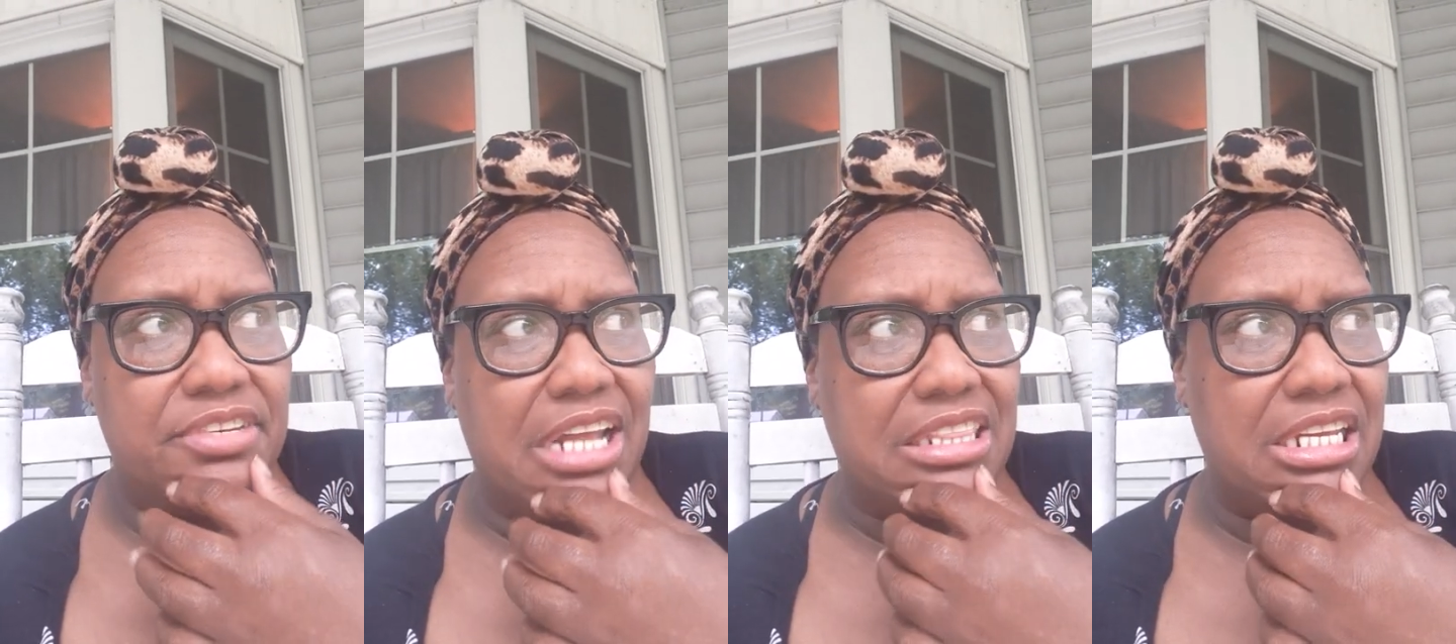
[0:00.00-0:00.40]

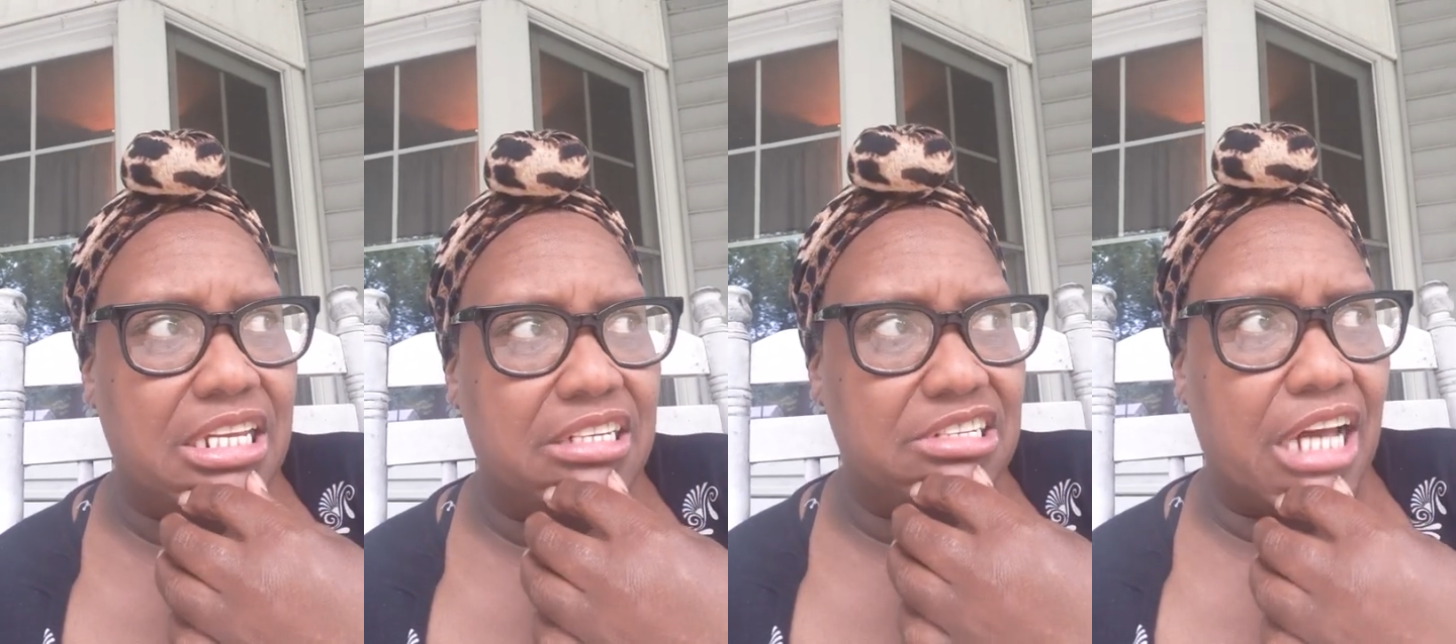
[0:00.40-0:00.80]
and I
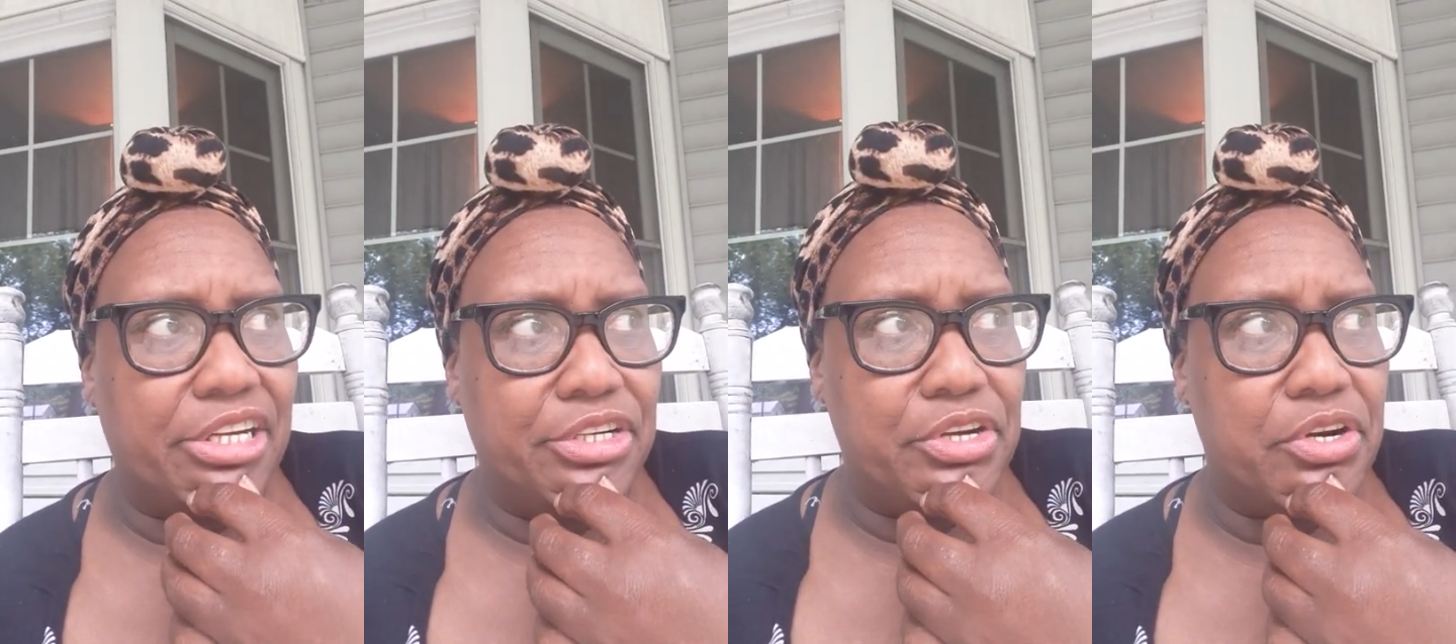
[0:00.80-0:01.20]
think he shot
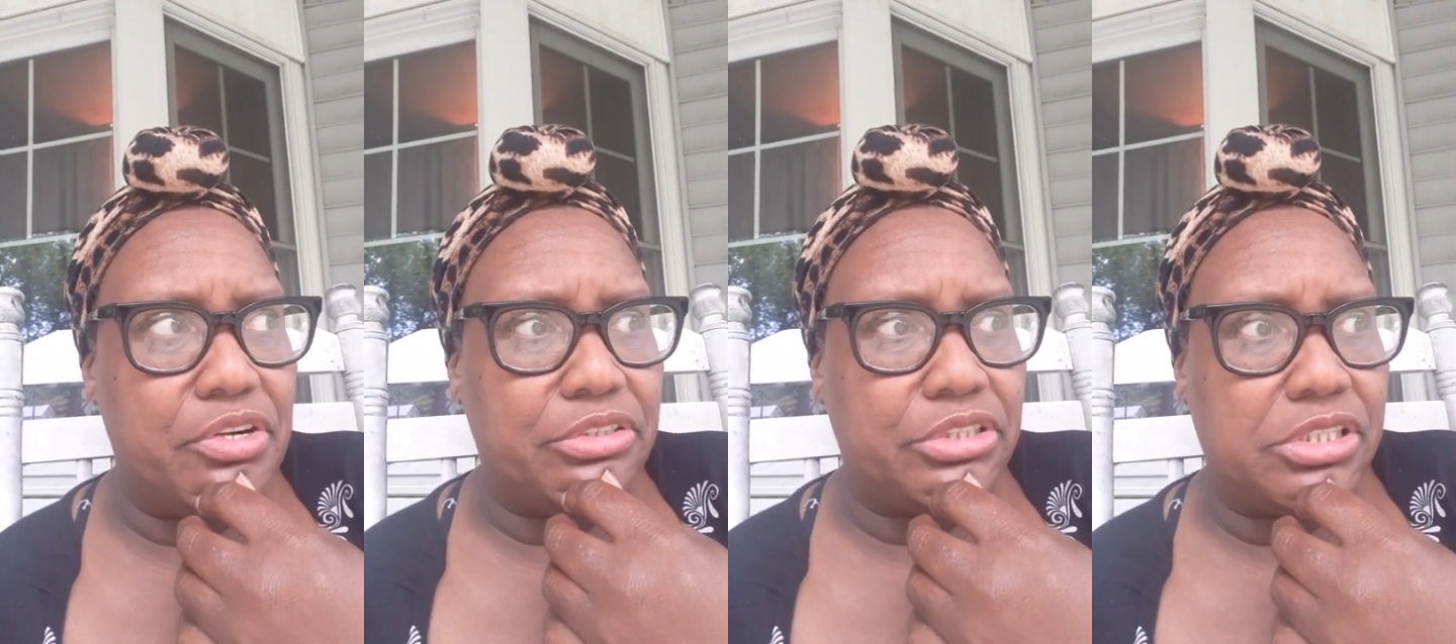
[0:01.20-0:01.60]
a
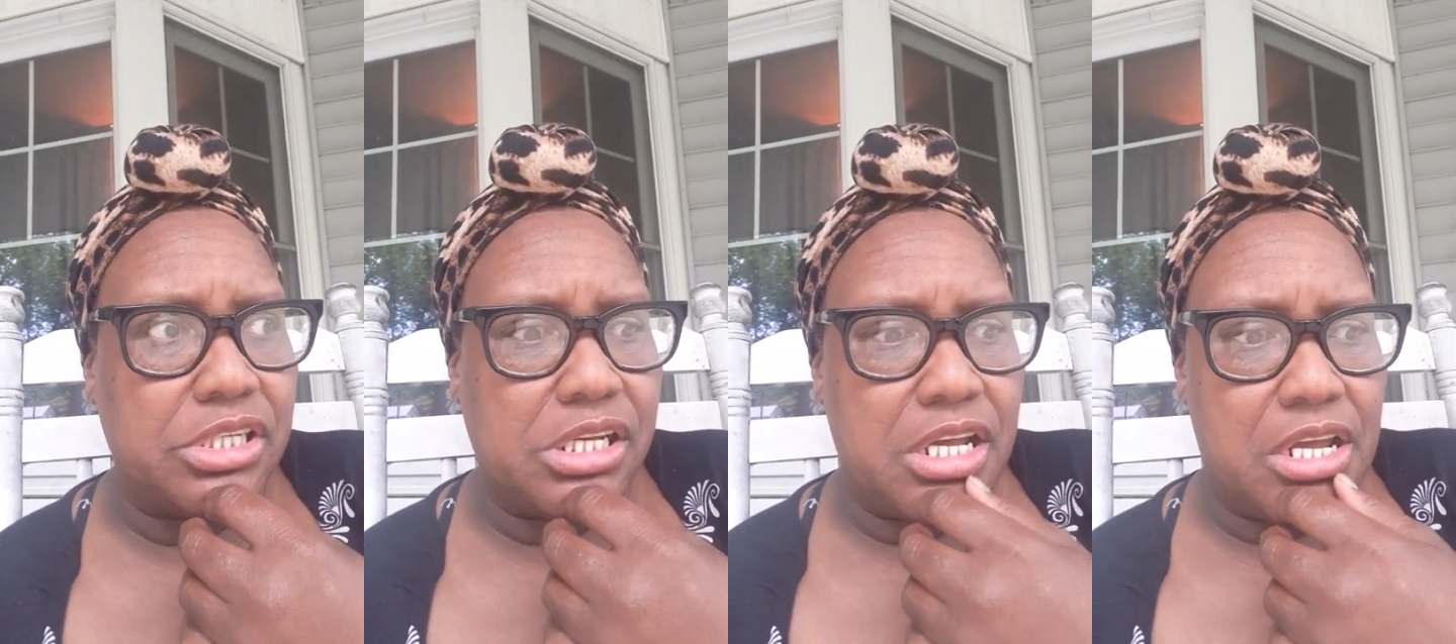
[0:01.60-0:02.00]
nurse.
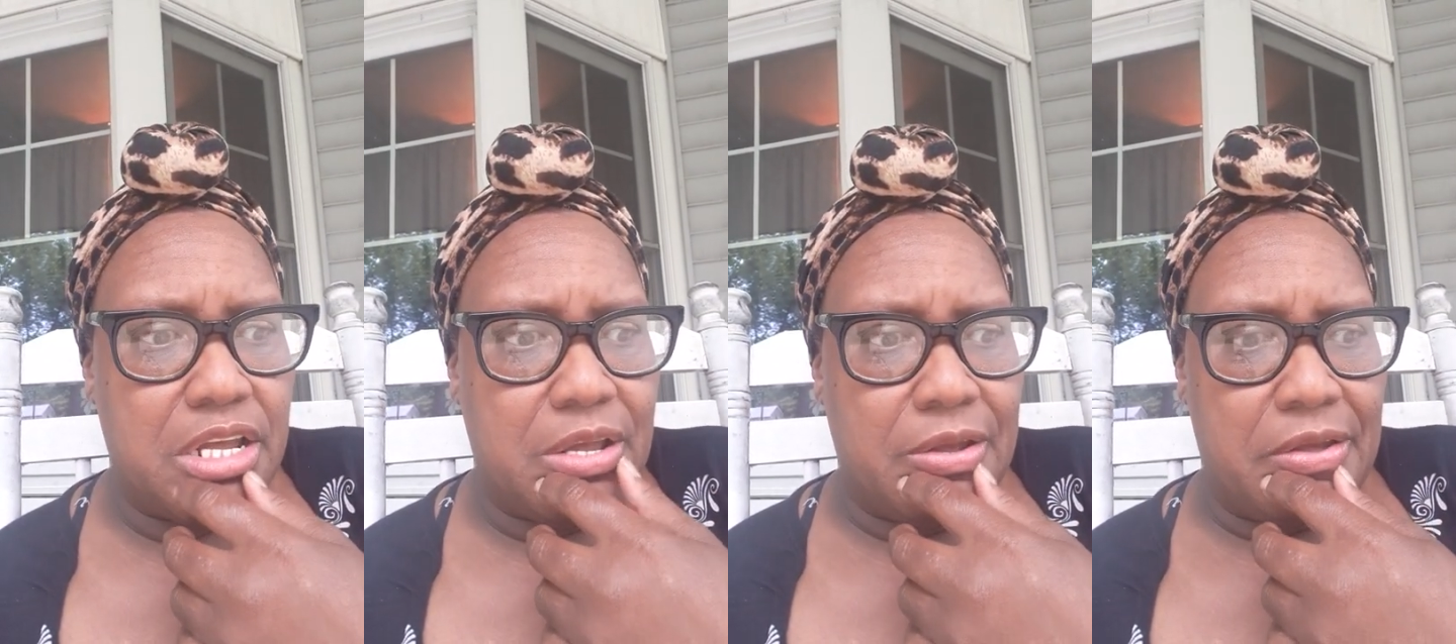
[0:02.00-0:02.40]

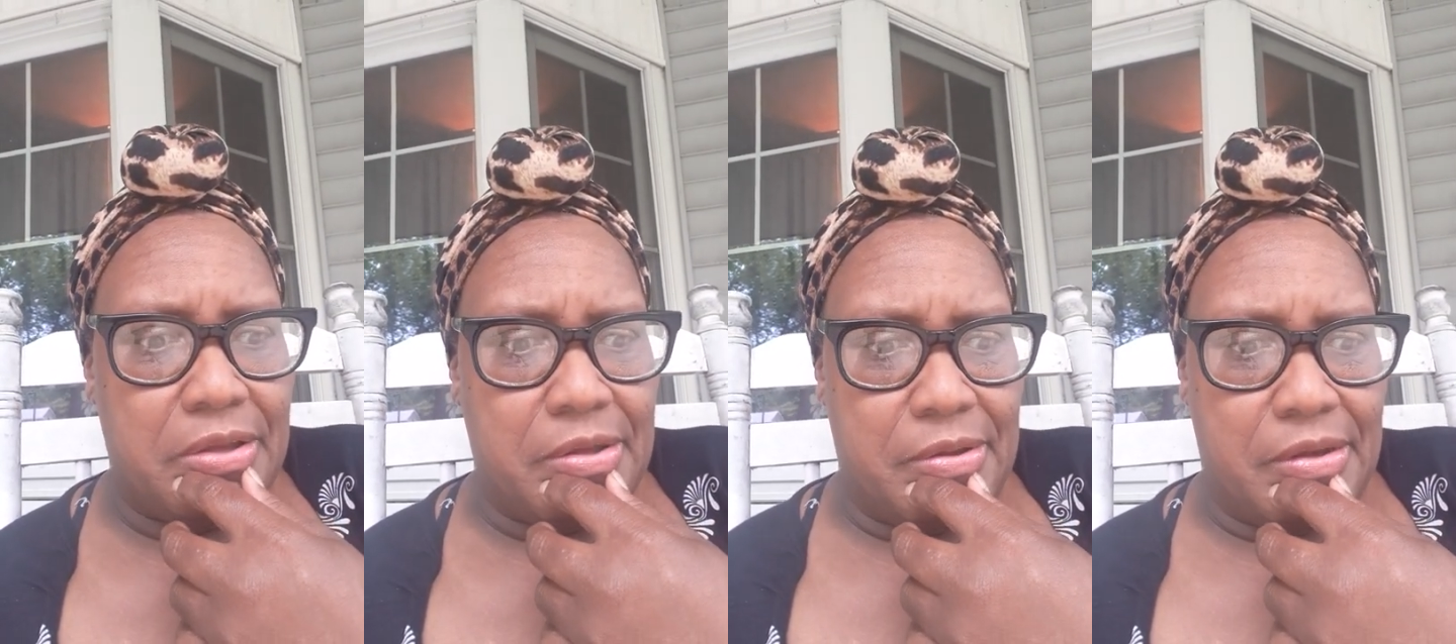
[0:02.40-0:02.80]

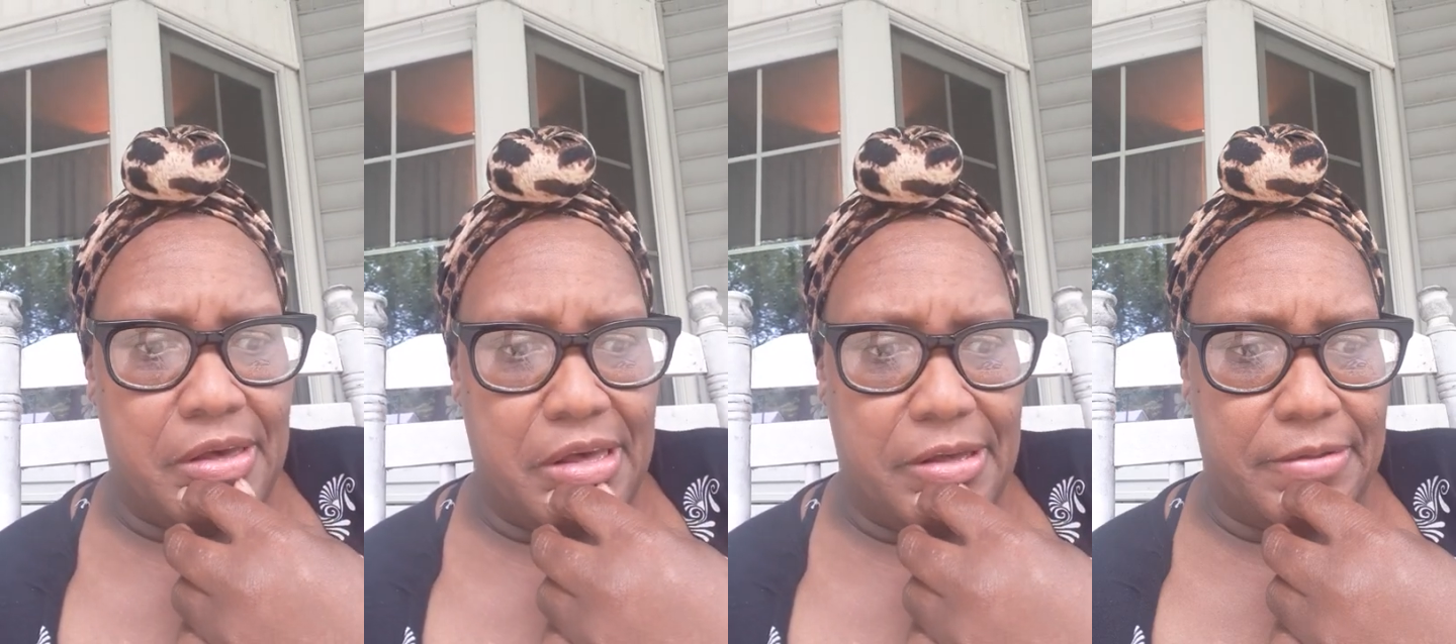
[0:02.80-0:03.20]

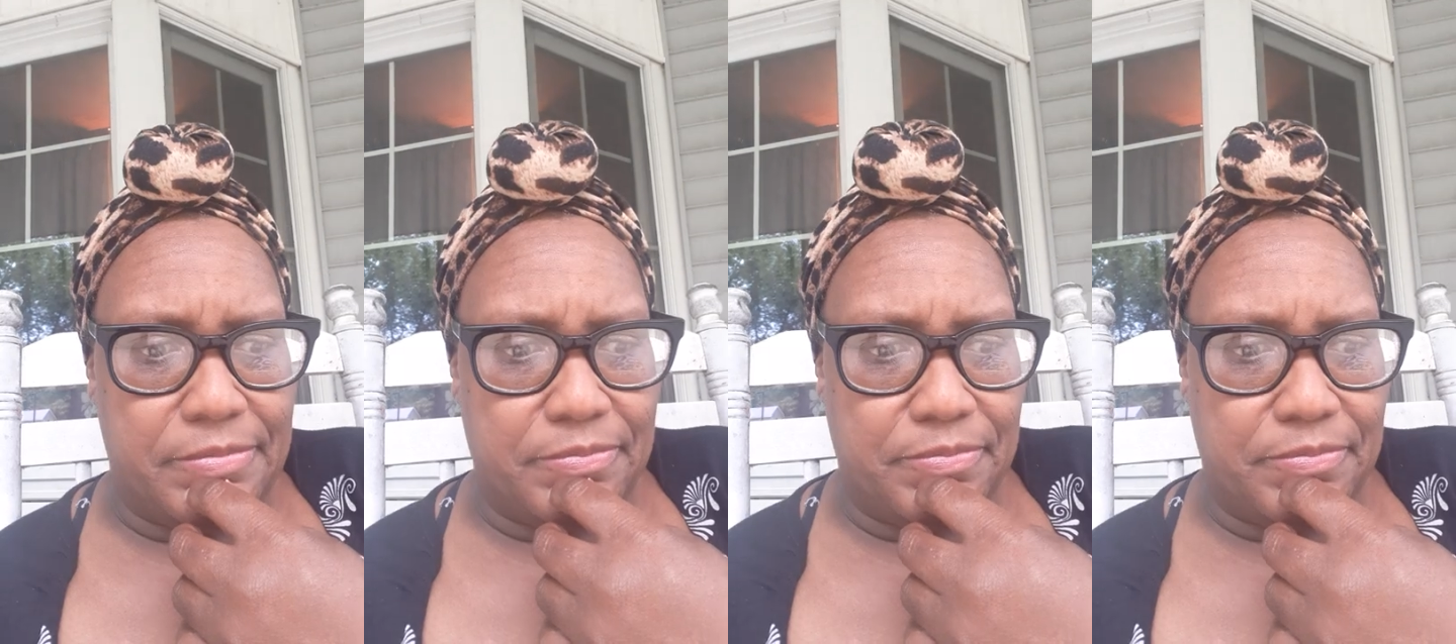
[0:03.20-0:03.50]
Uh,